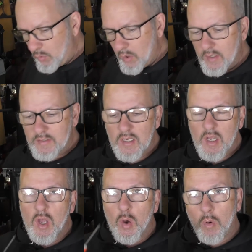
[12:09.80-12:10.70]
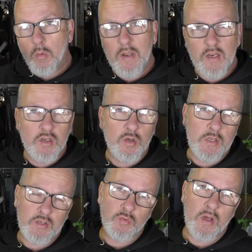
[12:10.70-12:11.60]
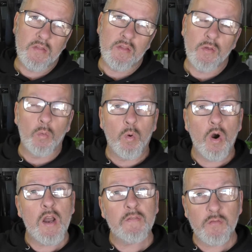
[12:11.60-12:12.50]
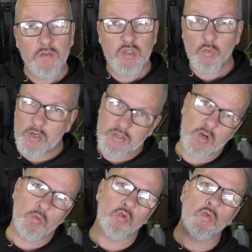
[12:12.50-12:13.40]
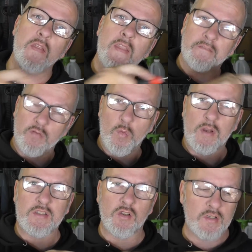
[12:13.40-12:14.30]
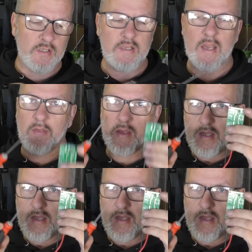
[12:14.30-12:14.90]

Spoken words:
works, what we're going to do is run the wire from the switch, and we'll run that from one side to the other.